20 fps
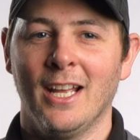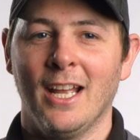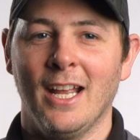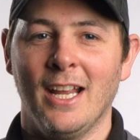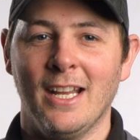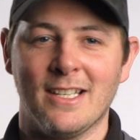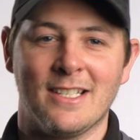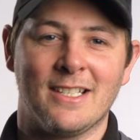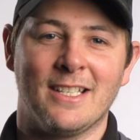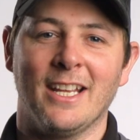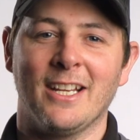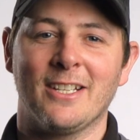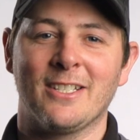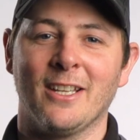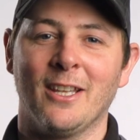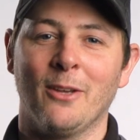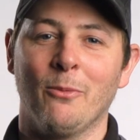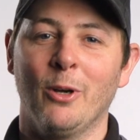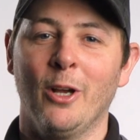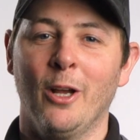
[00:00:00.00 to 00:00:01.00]
It sticks to
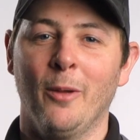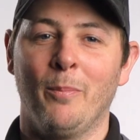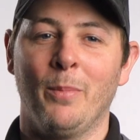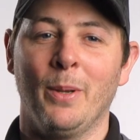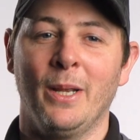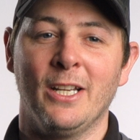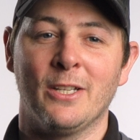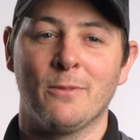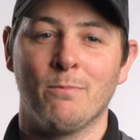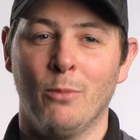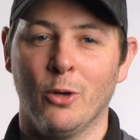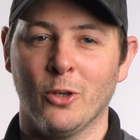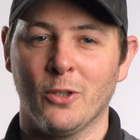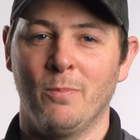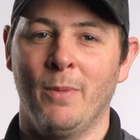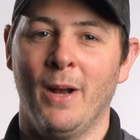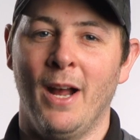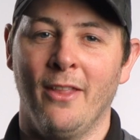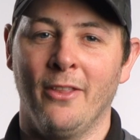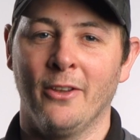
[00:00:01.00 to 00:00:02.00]
the workpiece much
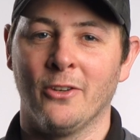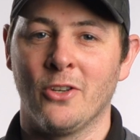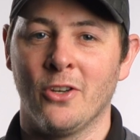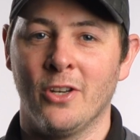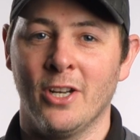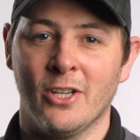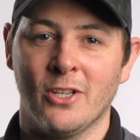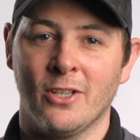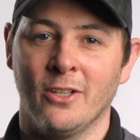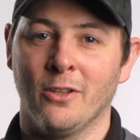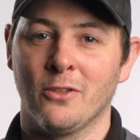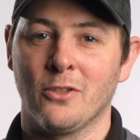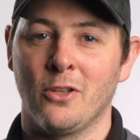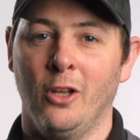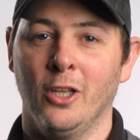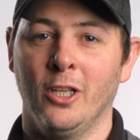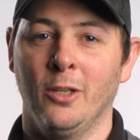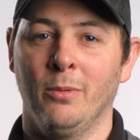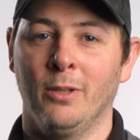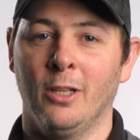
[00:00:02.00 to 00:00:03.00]
better than traditional
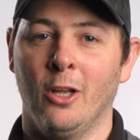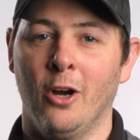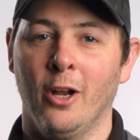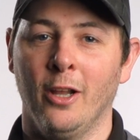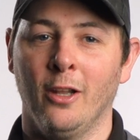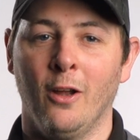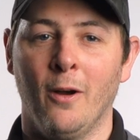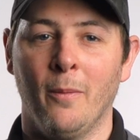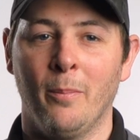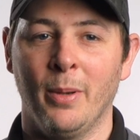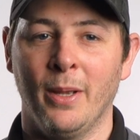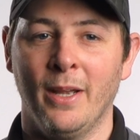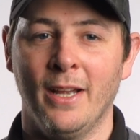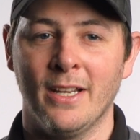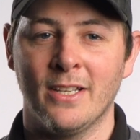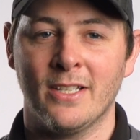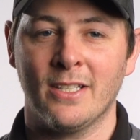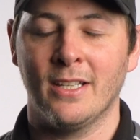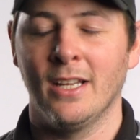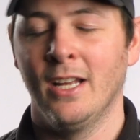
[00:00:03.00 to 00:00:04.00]
soluble oil or
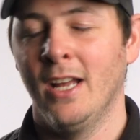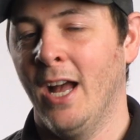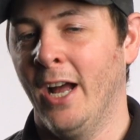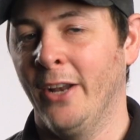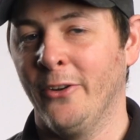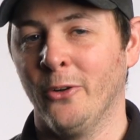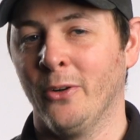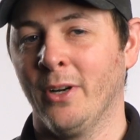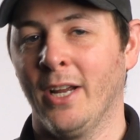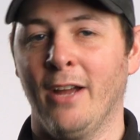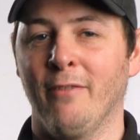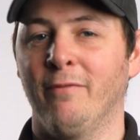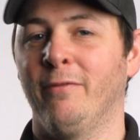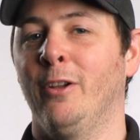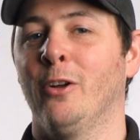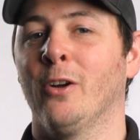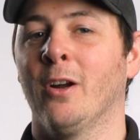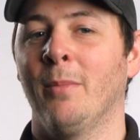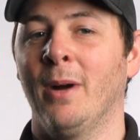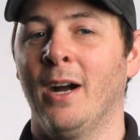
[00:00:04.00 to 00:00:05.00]
paste, and don't get
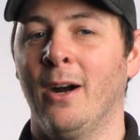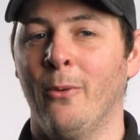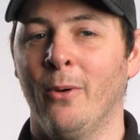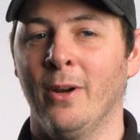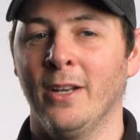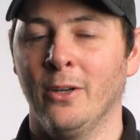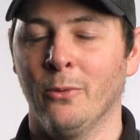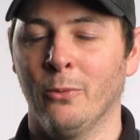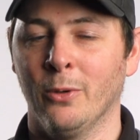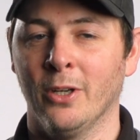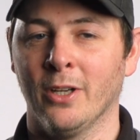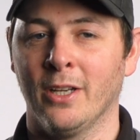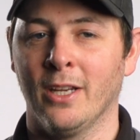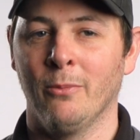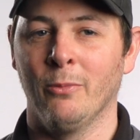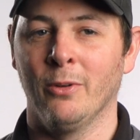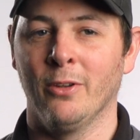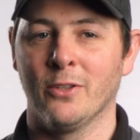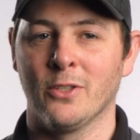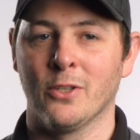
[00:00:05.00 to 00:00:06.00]
flung about when you're
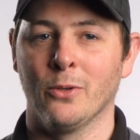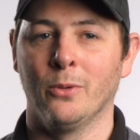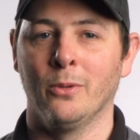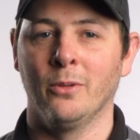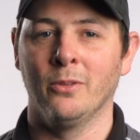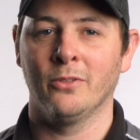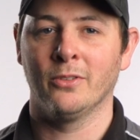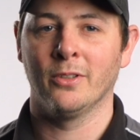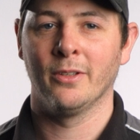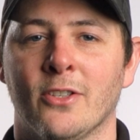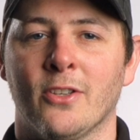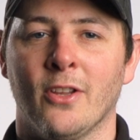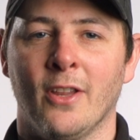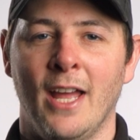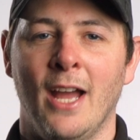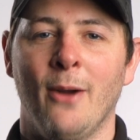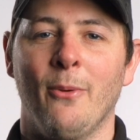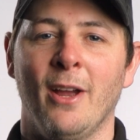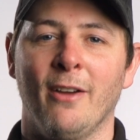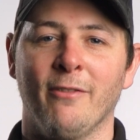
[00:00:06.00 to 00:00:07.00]
working with the tools. So
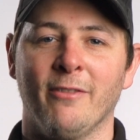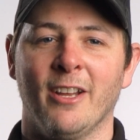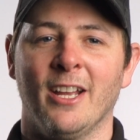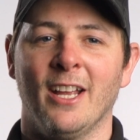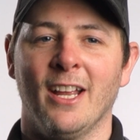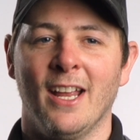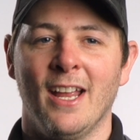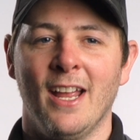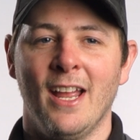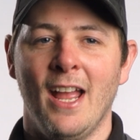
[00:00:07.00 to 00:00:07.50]
there we have it.